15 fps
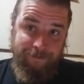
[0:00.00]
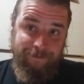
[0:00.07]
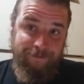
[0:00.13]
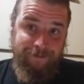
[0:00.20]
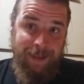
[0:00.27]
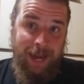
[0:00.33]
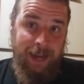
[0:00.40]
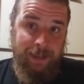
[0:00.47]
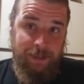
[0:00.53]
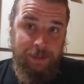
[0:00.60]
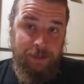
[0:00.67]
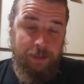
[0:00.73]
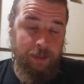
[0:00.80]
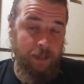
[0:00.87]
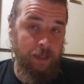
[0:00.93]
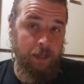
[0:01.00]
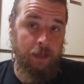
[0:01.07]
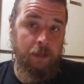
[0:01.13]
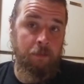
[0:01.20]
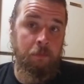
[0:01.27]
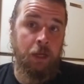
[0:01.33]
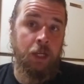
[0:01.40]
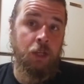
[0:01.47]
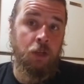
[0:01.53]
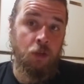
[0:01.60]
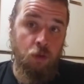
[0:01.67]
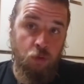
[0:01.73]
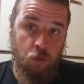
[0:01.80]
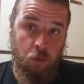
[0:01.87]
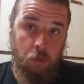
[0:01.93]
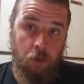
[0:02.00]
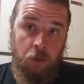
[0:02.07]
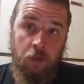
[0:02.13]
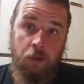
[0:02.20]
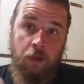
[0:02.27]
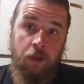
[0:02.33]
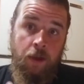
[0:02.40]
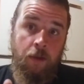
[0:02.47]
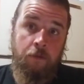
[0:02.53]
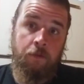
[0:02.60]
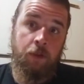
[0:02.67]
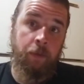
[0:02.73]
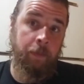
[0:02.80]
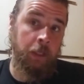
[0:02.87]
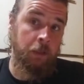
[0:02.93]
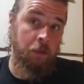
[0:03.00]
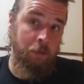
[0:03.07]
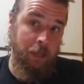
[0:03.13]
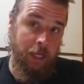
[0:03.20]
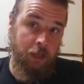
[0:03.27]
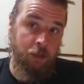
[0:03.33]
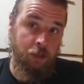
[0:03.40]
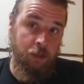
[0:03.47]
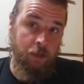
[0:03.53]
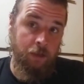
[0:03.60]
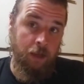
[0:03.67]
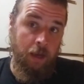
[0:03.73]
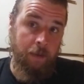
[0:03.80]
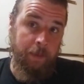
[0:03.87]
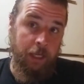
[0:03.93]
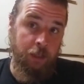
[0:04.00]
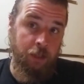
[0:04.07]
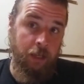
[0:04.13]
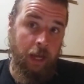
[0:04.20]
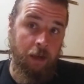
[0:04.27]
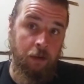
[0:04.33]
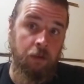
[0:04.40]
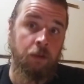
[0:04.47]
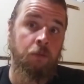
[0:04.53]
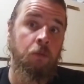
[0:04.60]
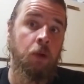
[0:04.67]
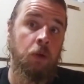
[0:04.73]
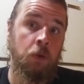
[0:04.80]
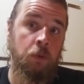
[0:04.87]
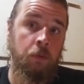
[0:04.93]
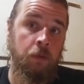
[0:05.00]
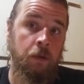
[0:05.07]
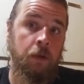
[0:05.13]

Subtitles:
not in my usual filming location. I'm actually out on the road.